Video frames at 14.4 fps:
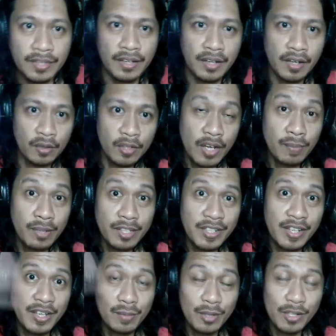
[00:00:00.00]
Hello, timeless
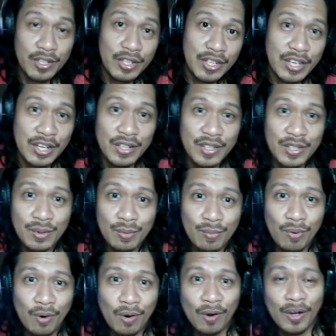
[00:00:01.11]
gamers. Here's your
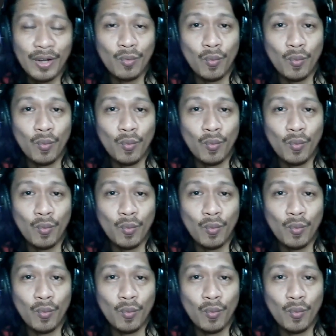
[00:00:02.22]
boy